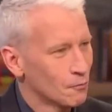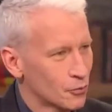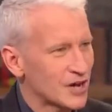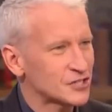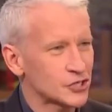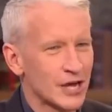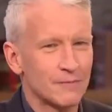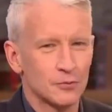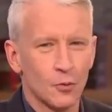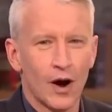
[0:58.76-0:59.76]

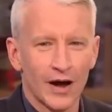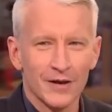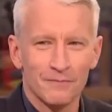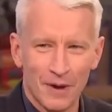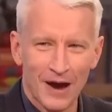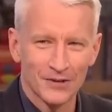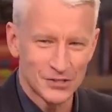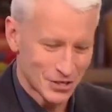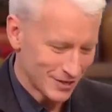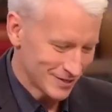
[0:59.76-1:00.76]
breast-shaped wine mm.
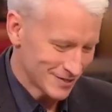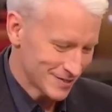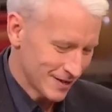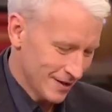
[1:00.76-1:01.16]
pouches.